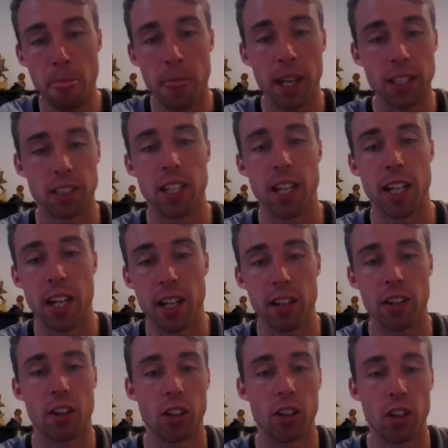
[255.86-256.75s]
he's there.
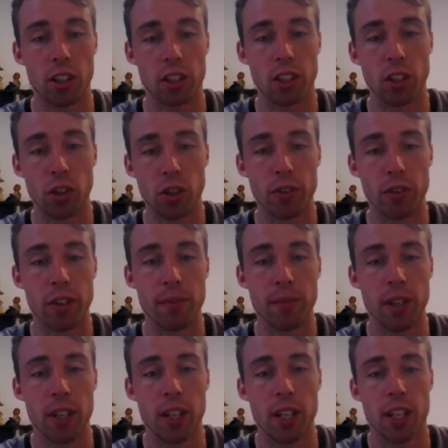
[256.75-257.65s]
I like the look of him.
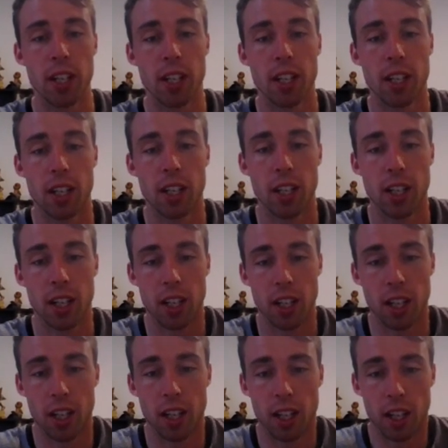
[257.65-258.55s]

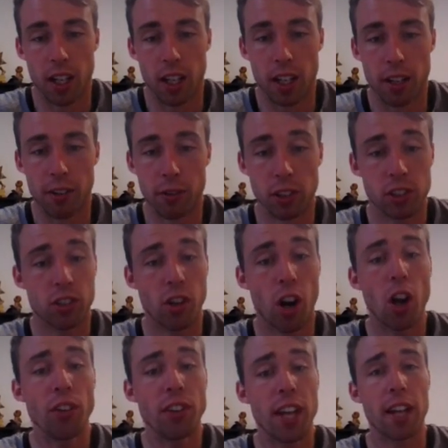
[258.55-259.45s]
If we
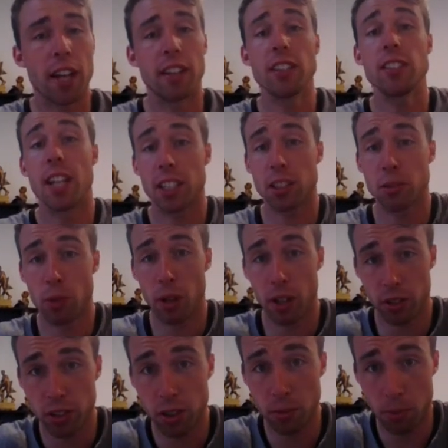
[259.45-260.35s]
scroll down, this next one
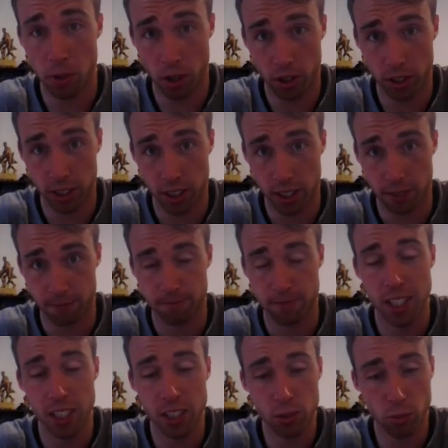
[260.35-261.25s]
will surprise you.
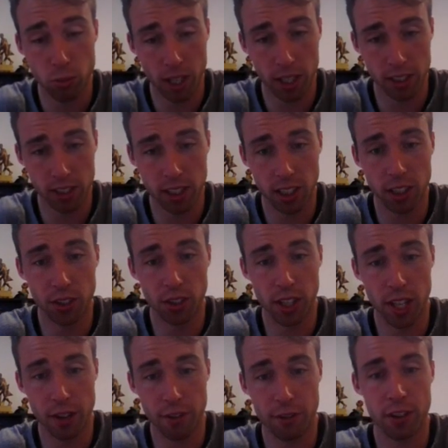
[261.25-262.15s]
This one's a little
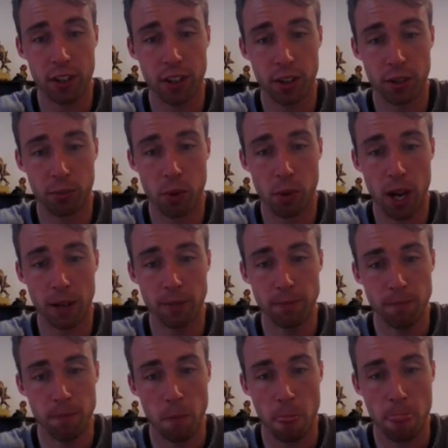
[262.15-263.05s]
left field one,
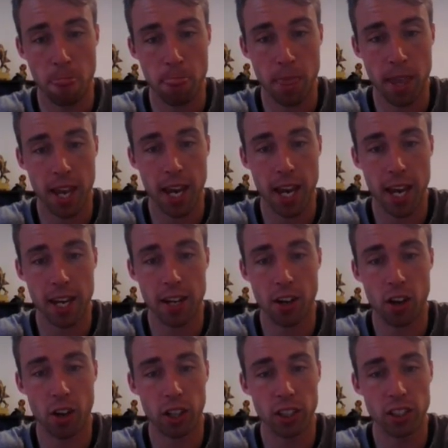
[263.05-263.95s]
and
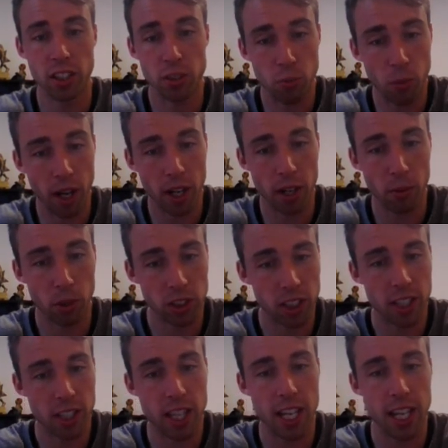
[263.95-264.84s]
I just wonder what
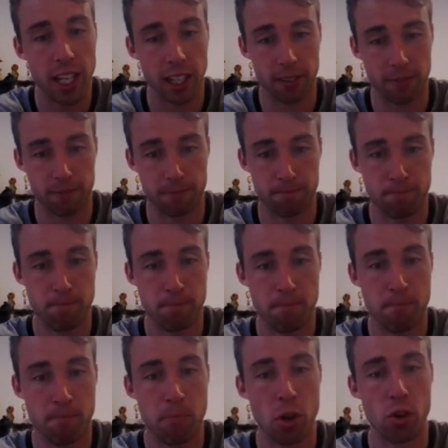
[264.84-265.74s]
you think.
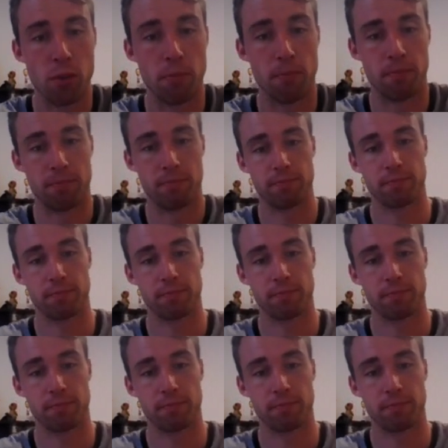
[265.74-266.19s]
Boom.